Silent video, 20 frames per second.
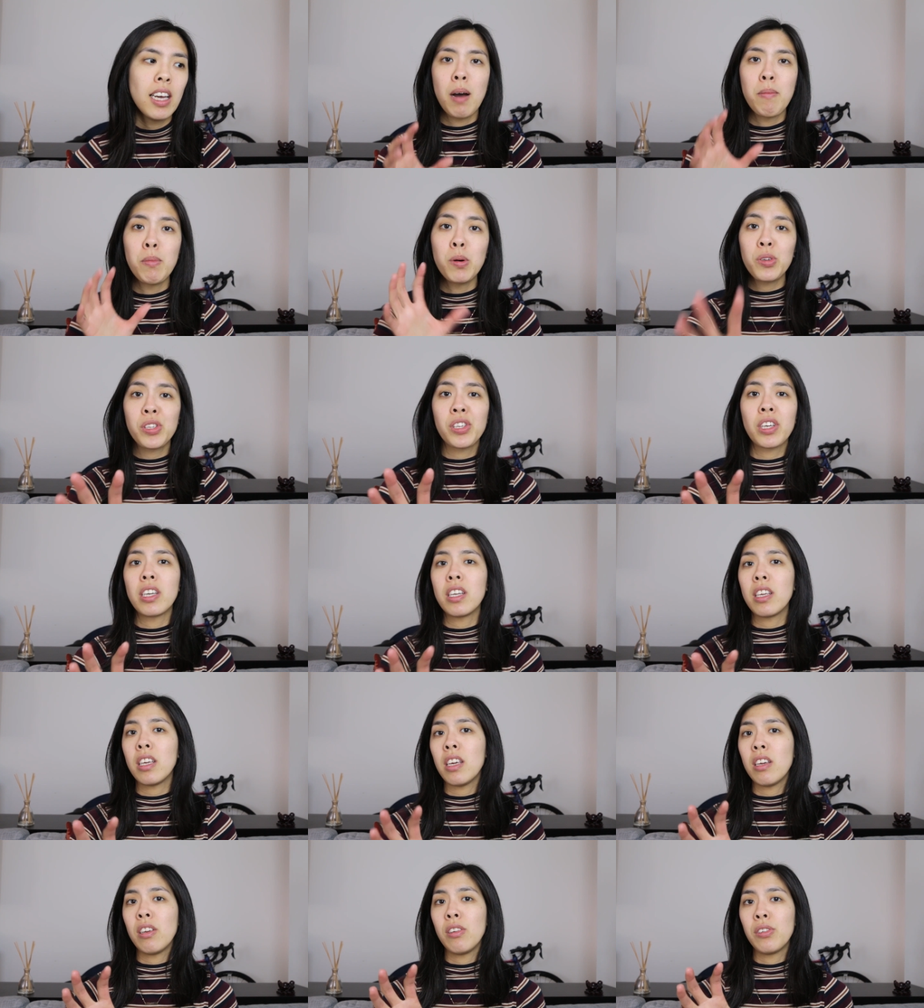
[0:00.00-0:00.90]
I'm also
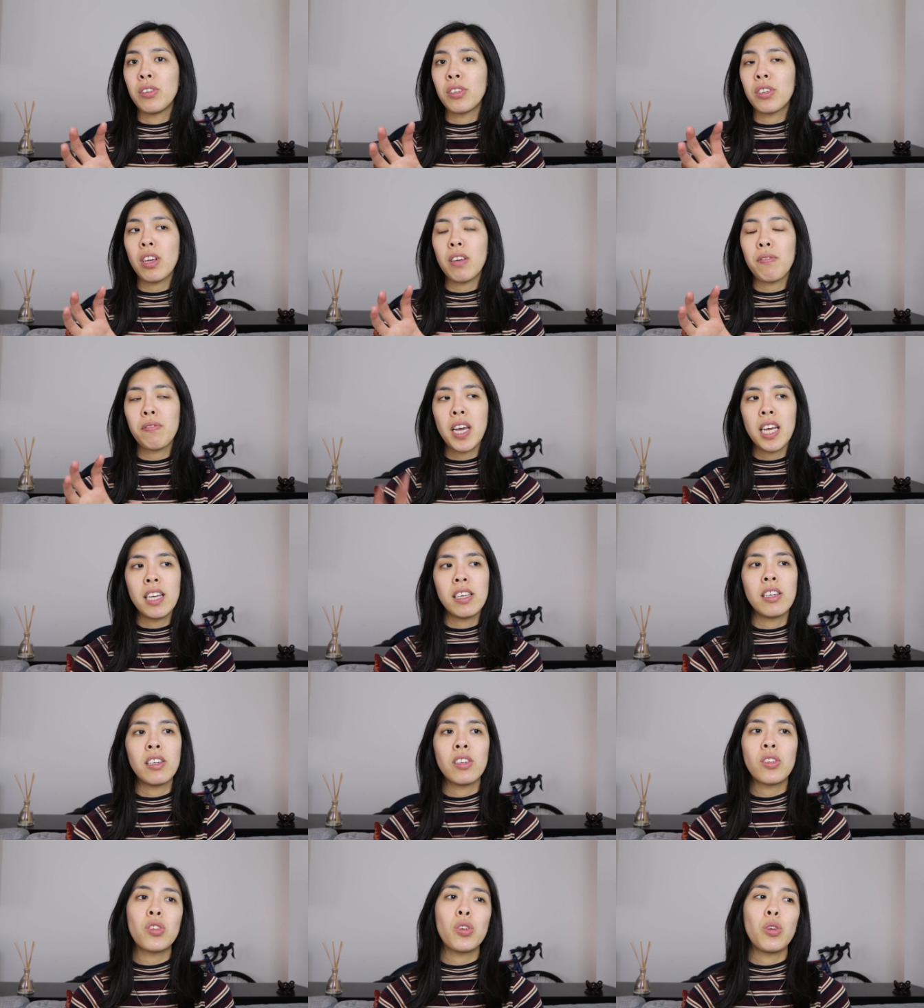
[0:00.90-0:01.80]
gonna use
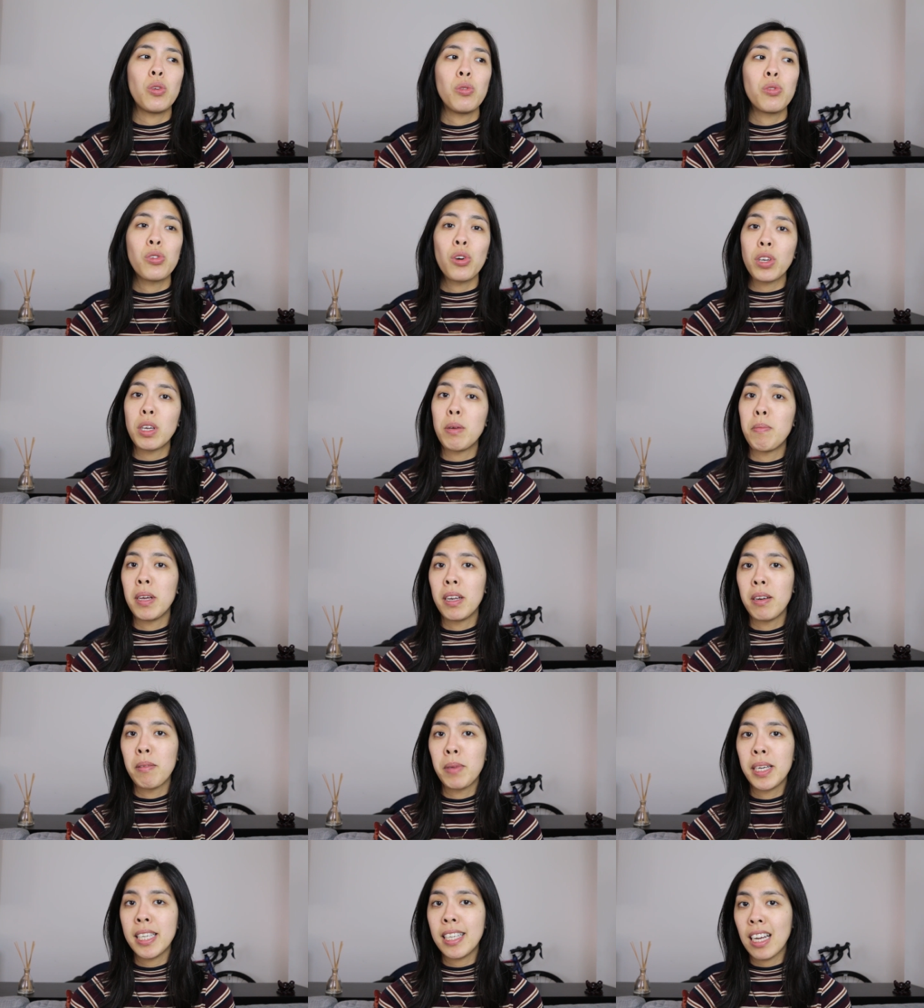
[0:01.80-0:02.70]
VEDA to
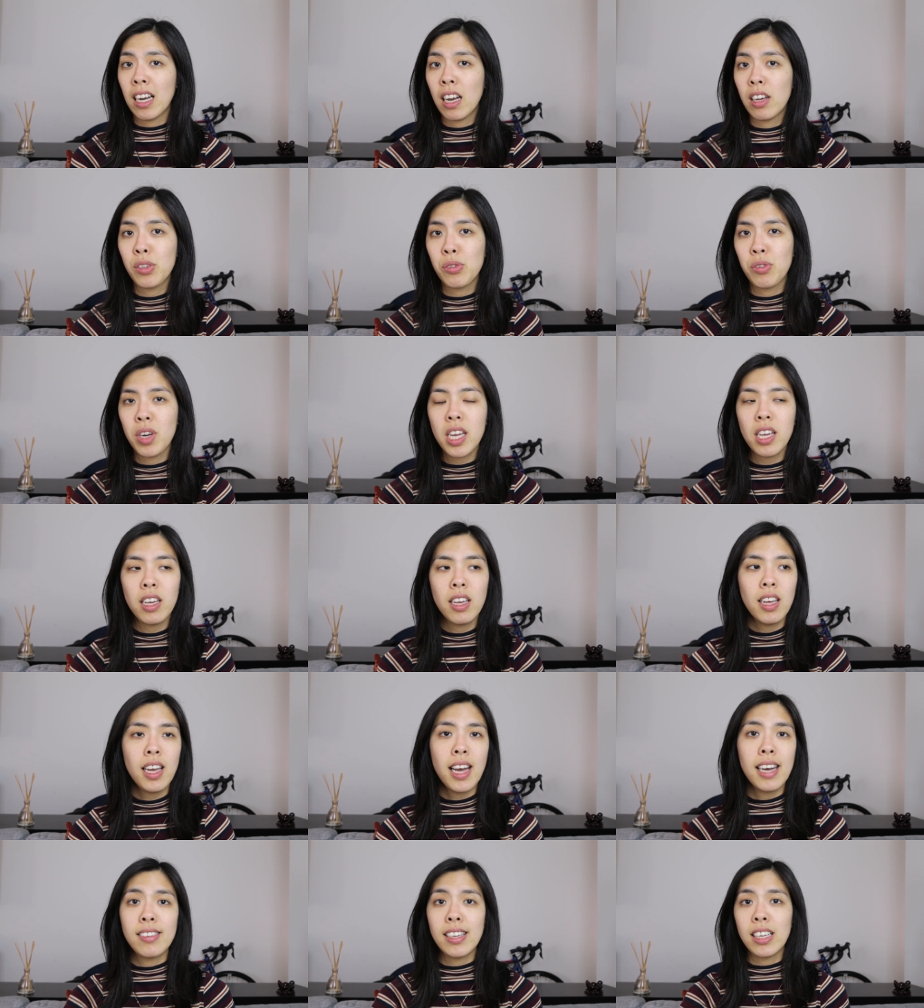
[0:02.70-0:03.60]
document my
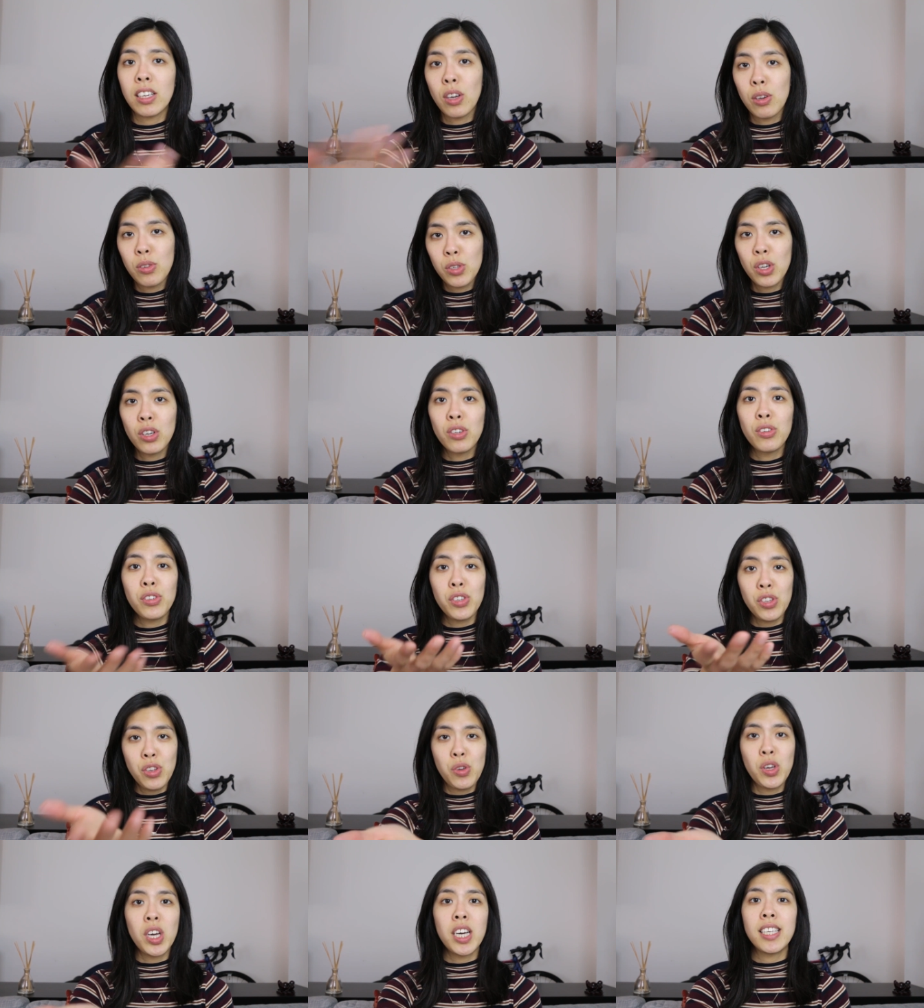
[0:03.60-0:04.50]
decluttering as it goes on
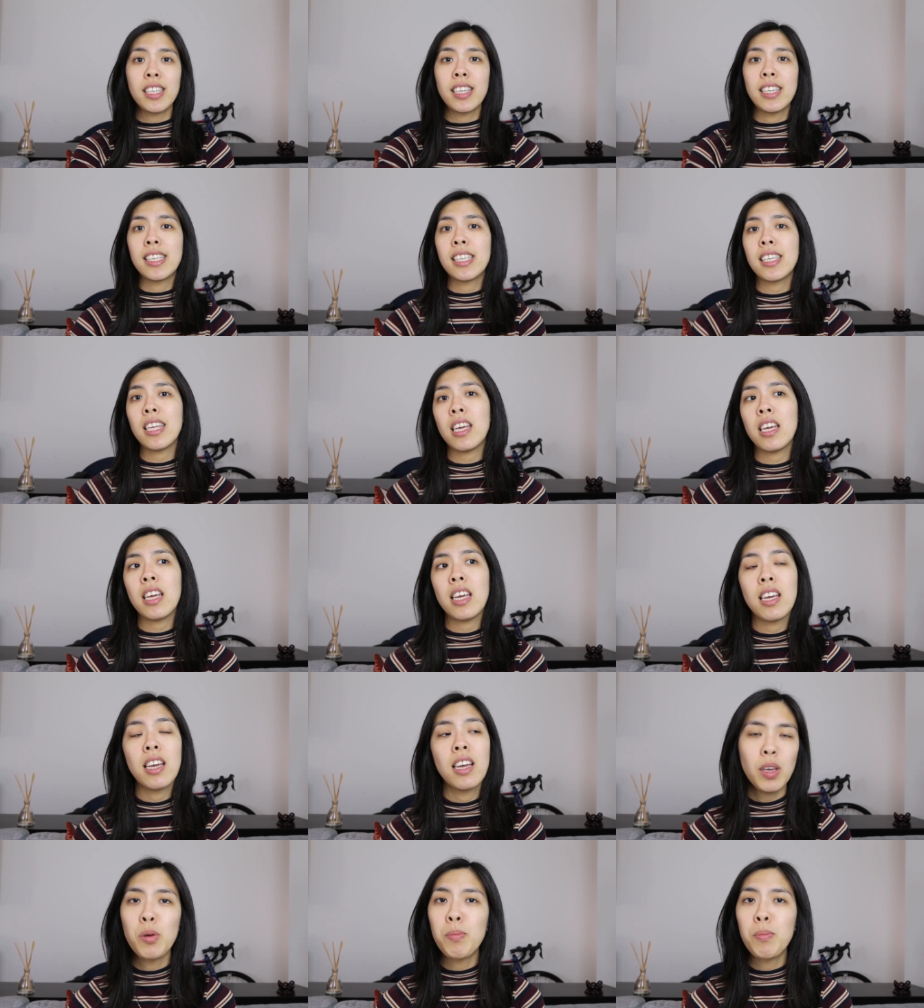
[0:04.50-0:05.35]
so you guys can see.